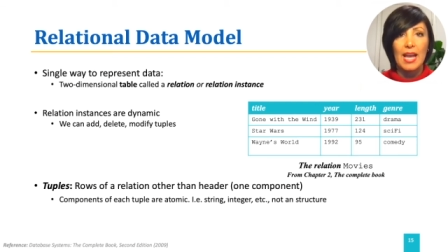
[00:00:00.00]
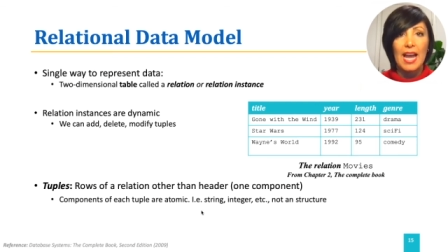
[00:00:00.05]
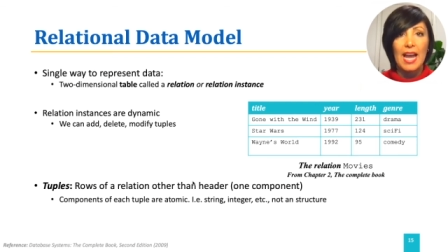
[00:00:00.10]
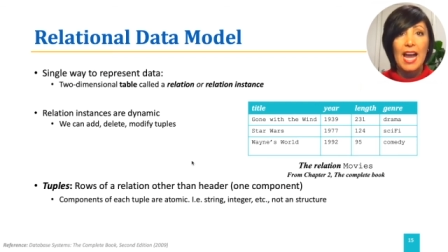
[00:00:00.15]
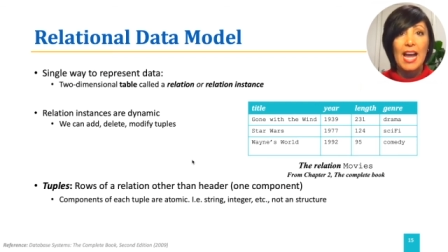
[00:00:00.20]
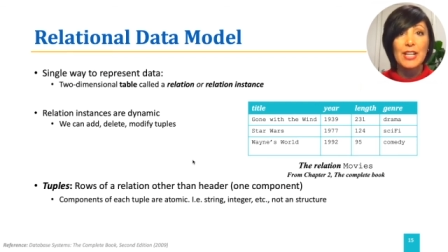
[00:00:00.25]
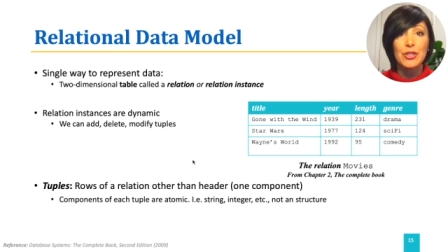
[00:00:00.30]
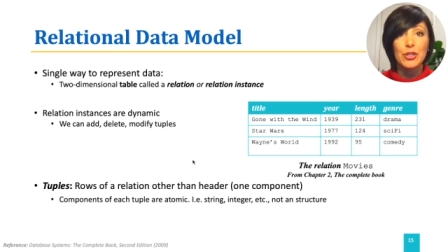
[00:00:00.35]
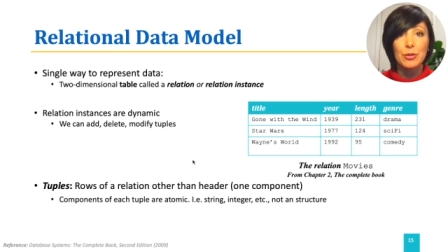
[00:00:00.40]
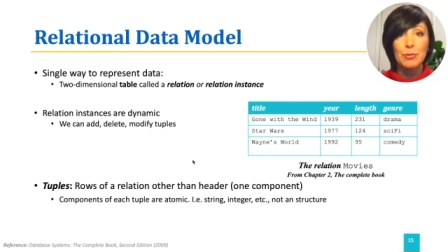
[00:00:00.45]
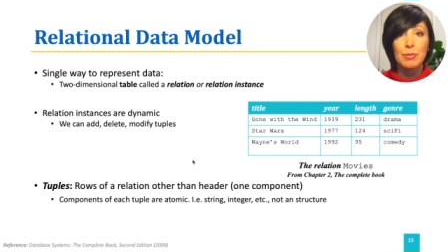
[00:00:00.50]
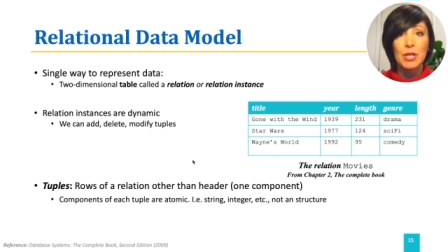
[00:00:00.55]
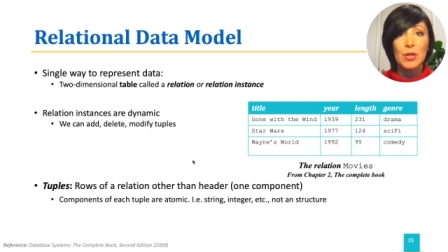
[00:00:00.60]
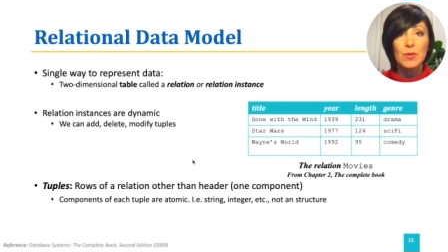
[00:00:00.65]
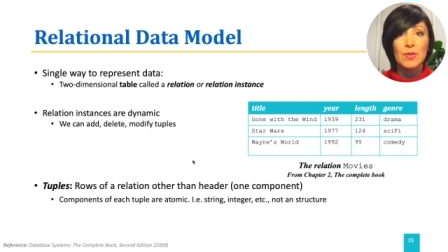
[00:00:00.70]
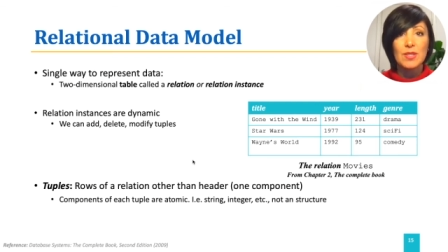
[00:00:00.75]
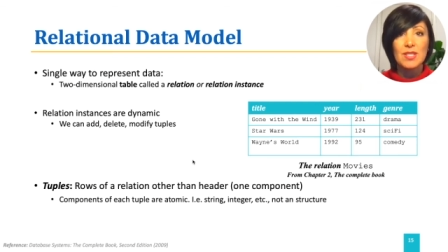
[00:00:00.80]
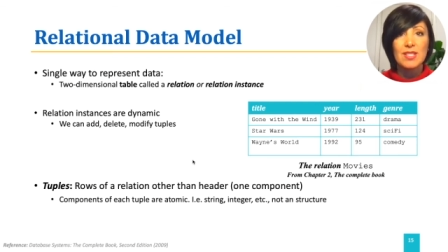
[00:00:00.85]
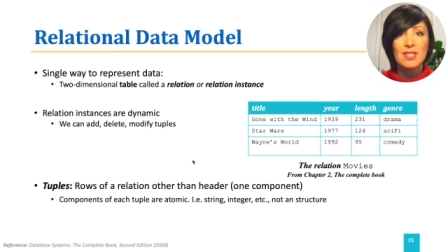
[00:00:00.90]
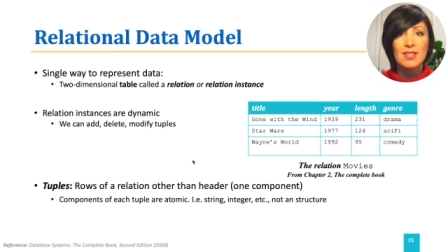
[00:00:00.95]

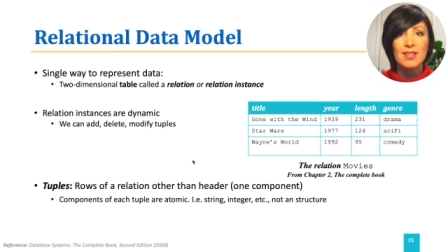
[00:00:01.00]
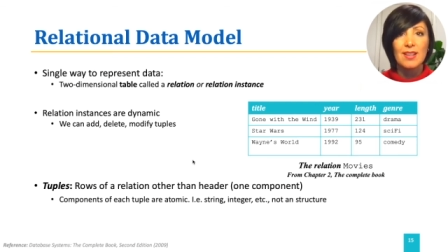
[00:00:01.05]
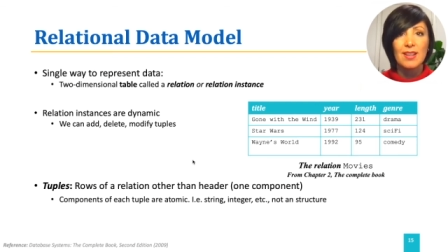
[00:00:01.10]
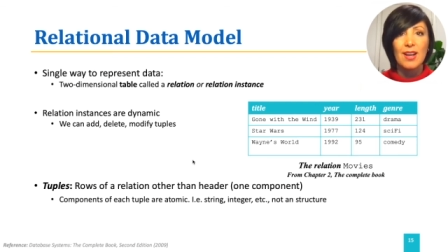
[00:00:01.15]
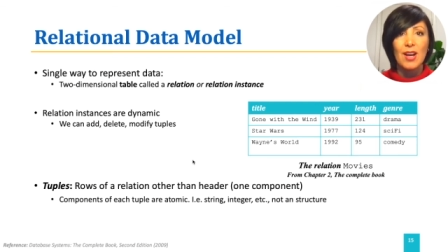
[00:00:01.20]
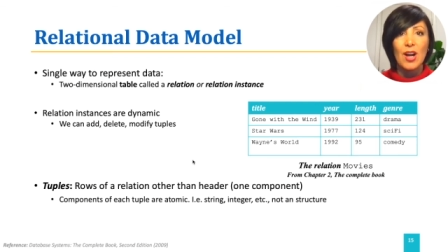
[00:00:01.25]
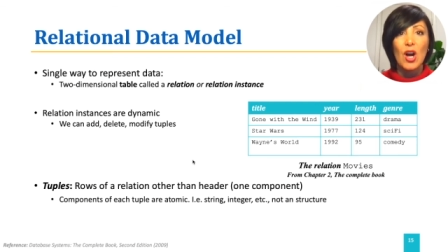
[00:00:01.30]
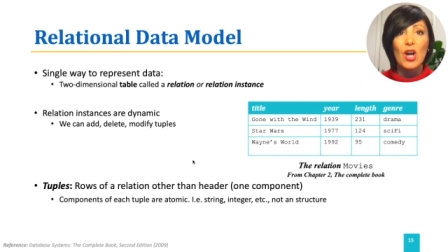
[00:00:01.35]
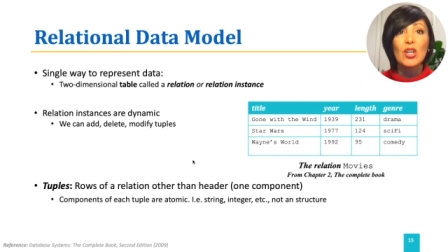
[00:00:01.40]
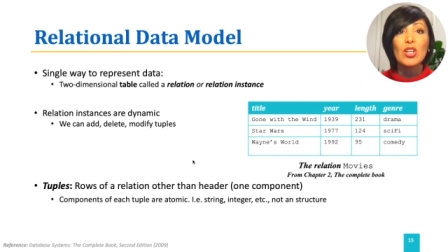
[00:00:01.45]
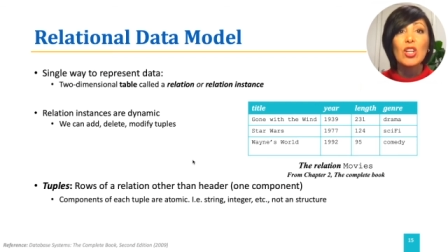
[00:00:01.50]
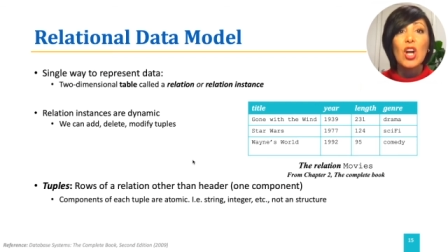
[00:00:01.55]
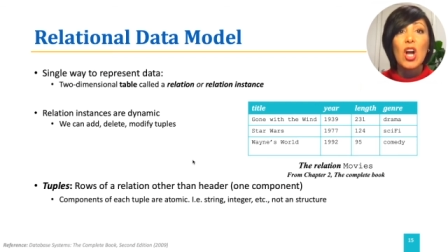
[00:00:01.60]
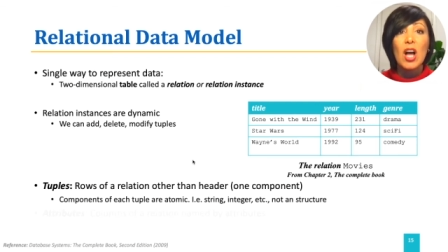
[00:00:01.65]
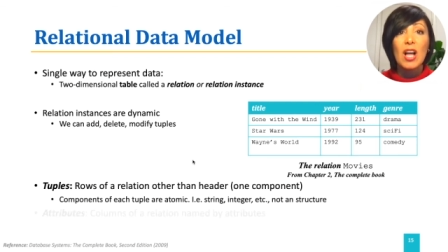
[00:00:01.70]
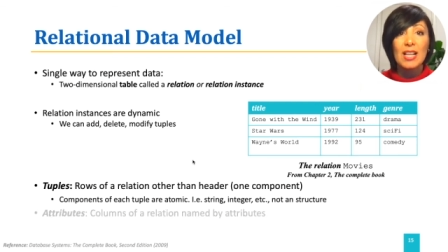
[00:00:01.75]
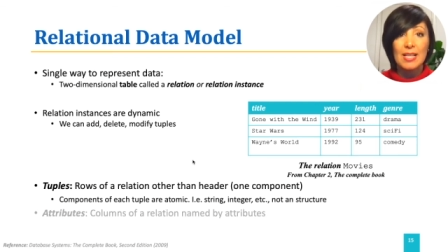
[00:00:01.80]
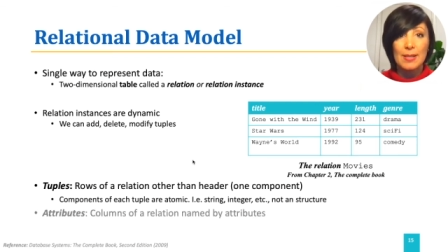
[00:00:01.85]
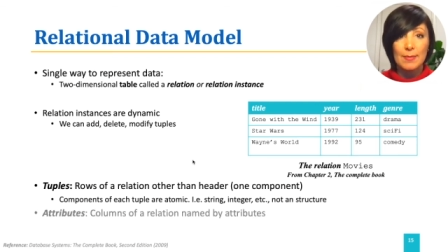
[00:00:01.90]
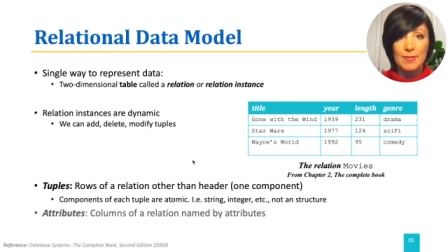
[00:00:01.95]
Attributes are
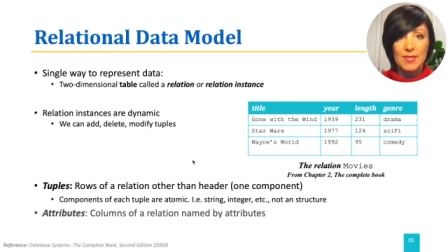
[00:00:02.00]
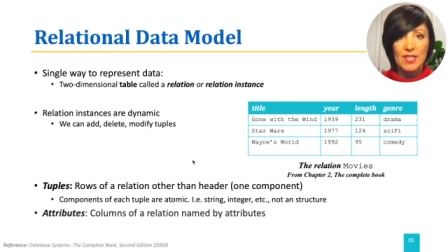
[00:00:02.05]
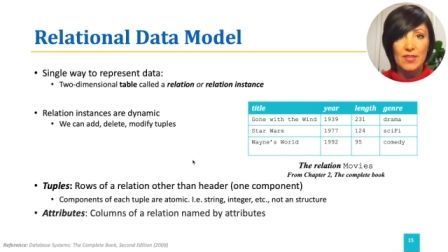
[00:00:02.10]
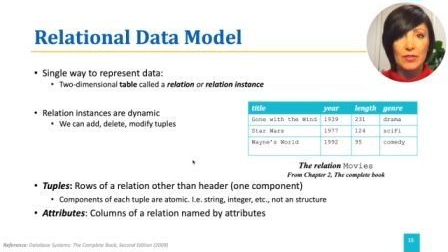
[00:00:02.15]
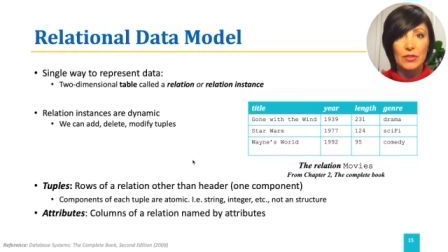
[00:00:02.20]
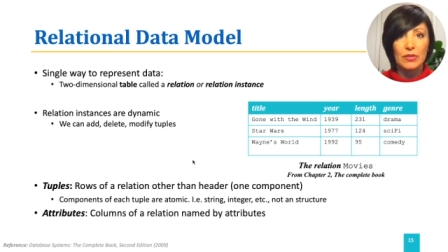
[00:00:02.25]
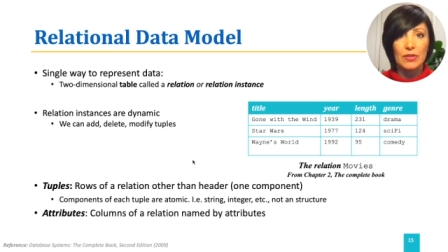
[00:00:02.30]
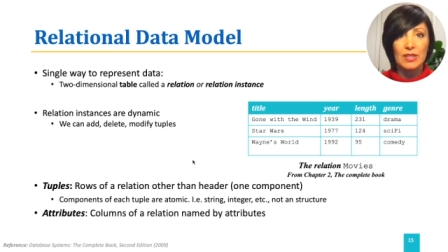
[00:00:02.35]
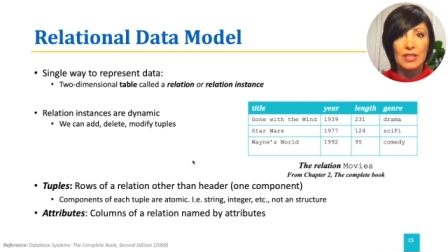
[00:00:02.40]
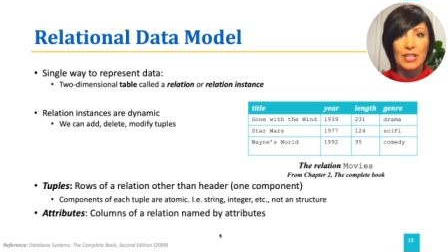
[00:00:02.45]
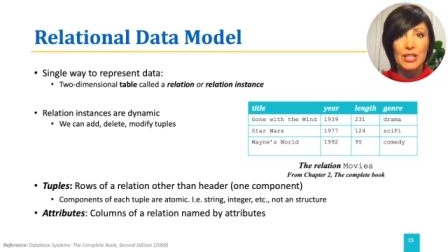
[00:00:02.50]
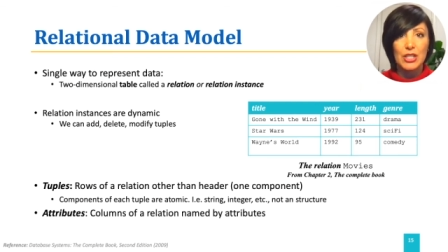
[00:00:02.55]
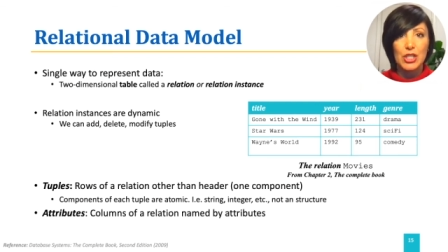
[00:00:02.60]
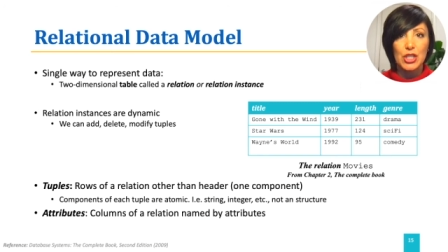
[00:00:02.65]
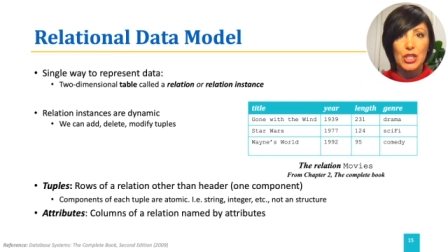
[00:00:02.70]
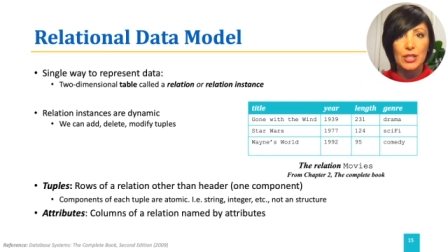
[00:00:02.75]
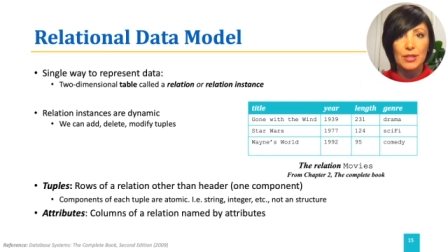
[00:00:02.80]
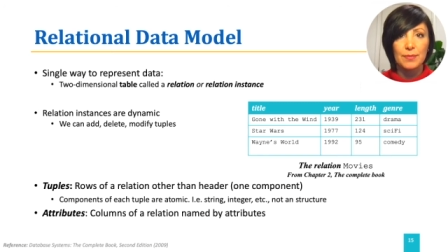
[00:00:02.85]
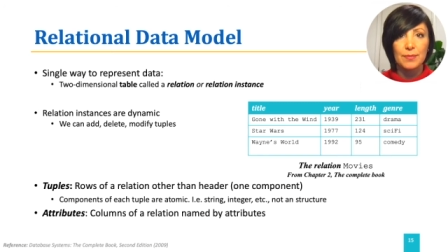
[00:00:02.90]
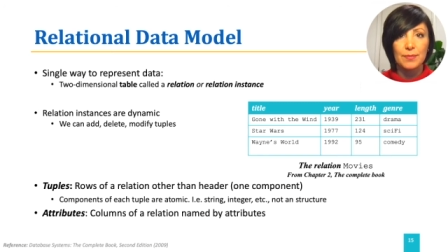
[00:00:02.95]
columns of a relation.